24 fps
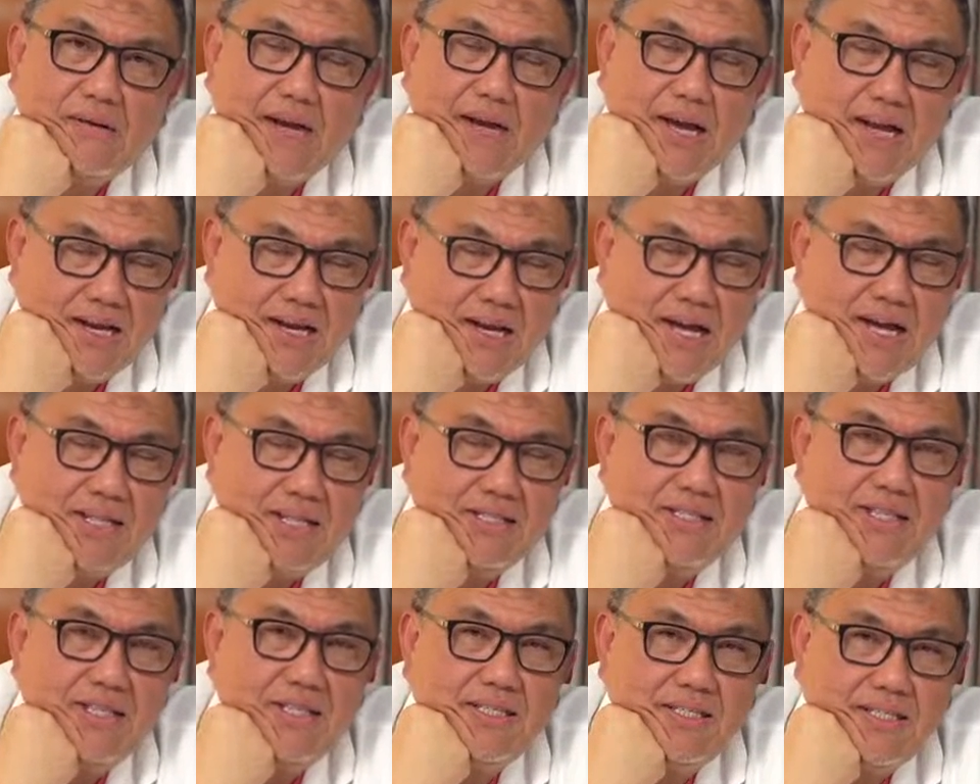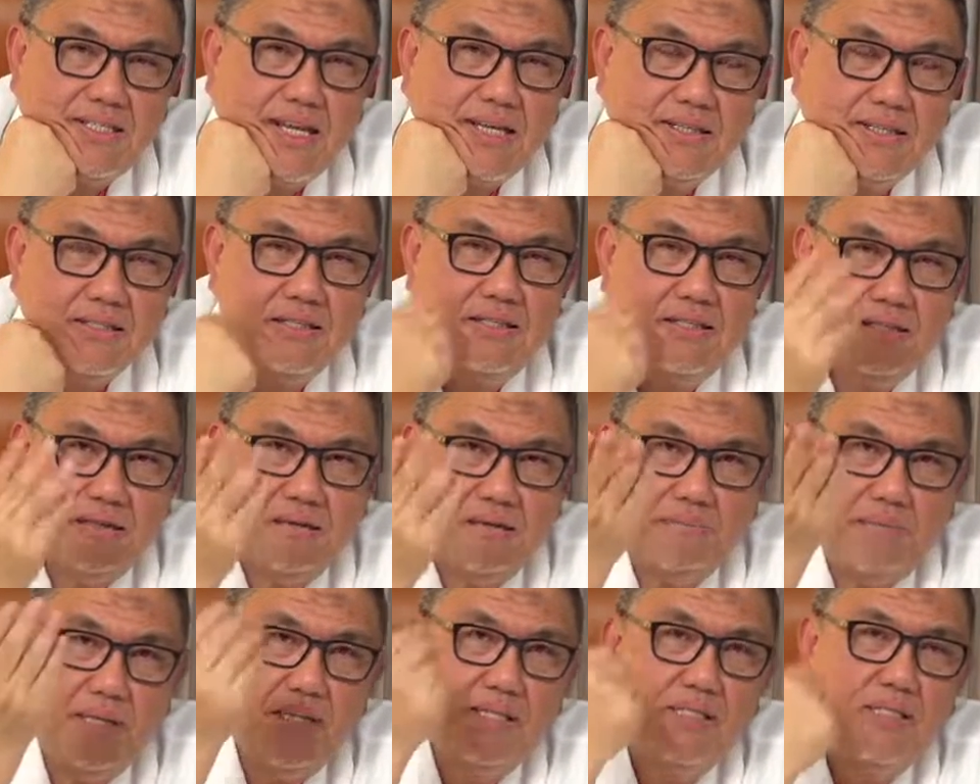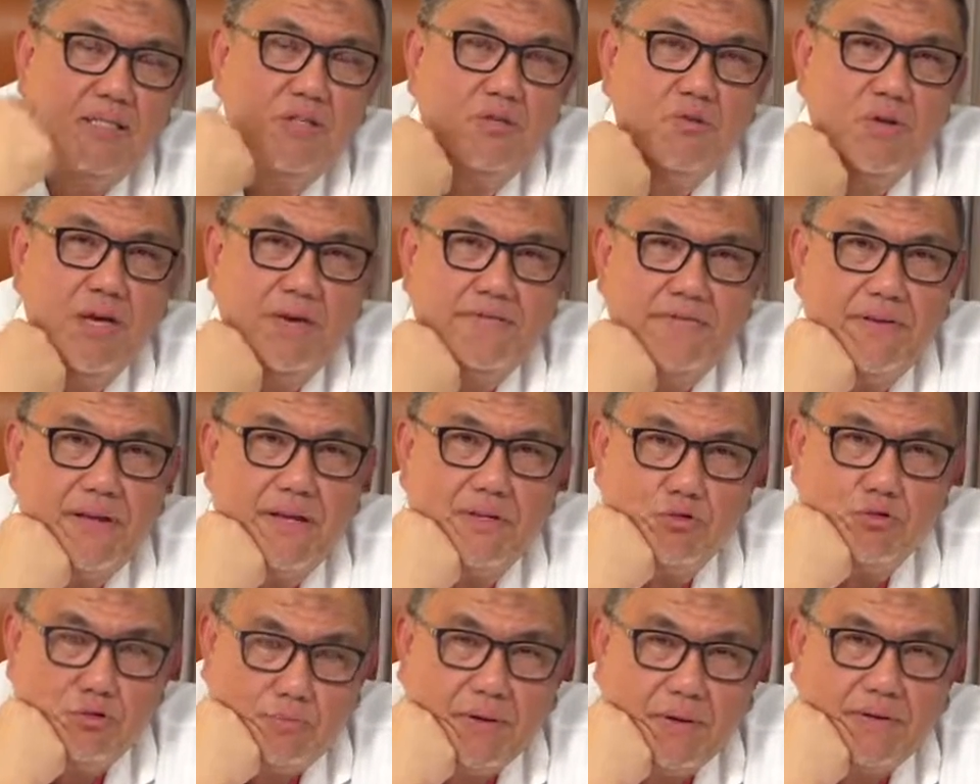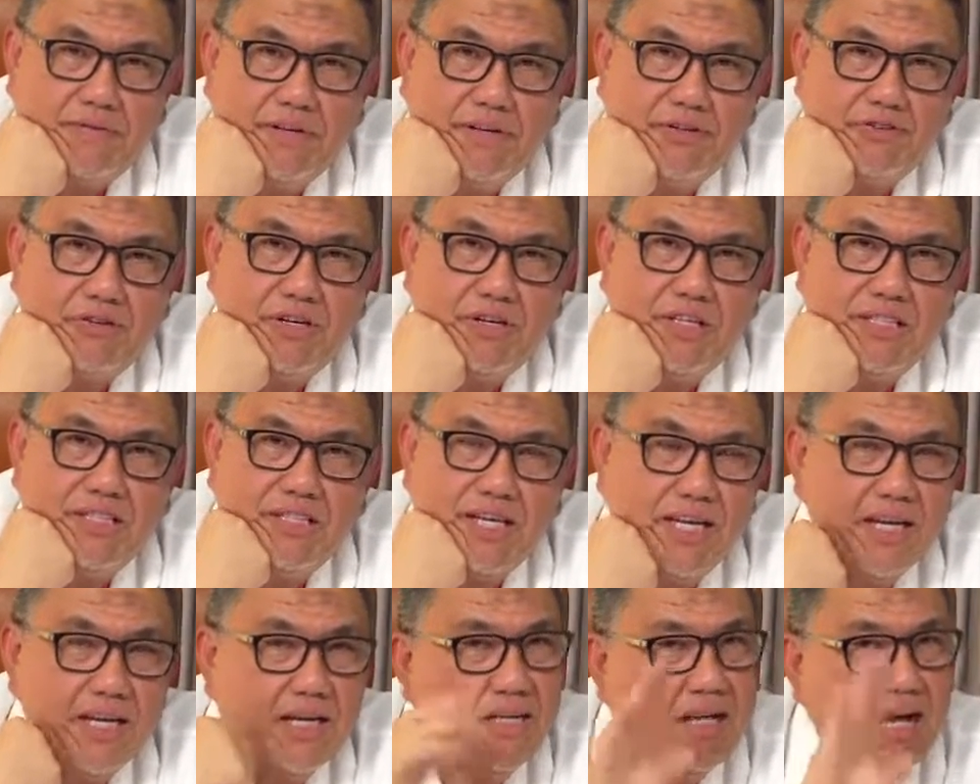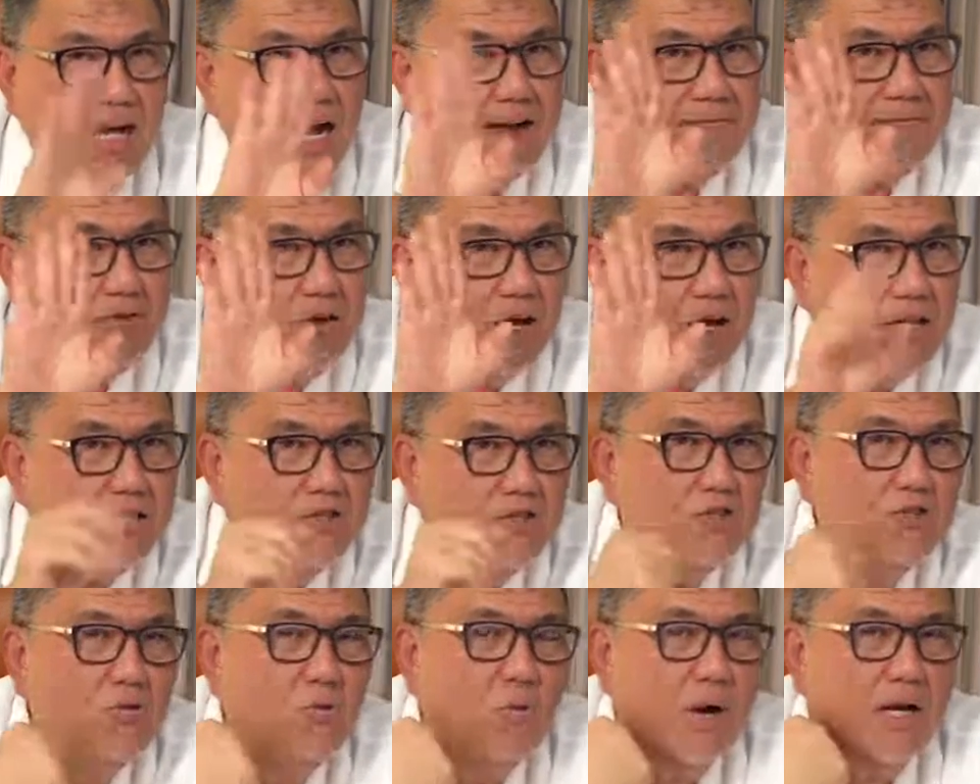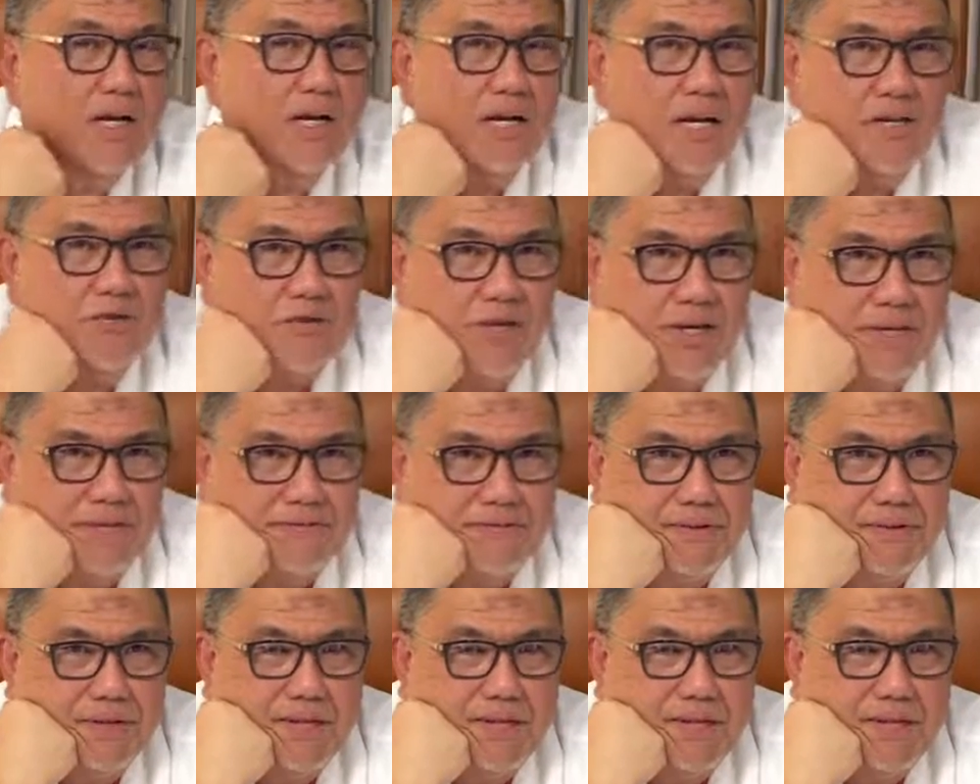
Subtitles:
And the answer is yes, means you have supraventricular tachycardia. I've not asked you what car you have.